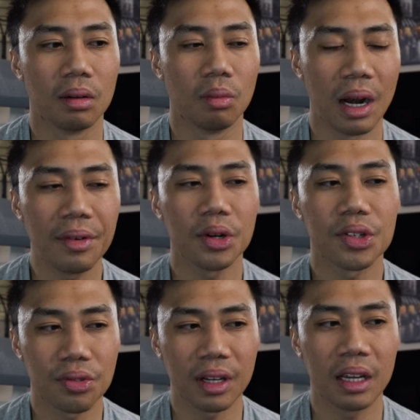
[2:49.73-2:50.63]
Whenever you're
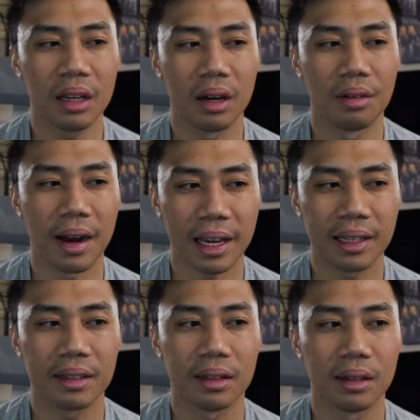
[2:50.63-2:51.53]
stringing a
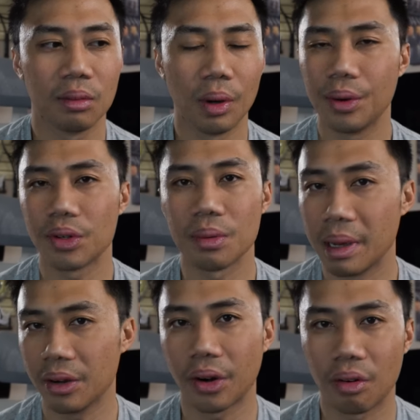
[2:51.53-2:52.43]
racket, whether it's a
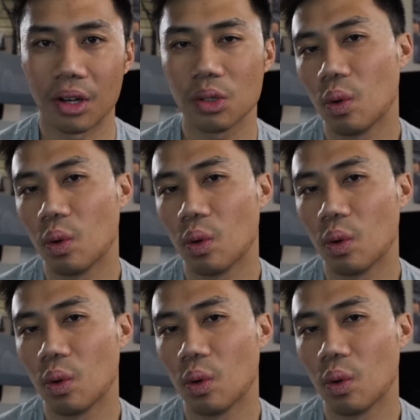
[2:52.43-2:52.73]
main or a cross,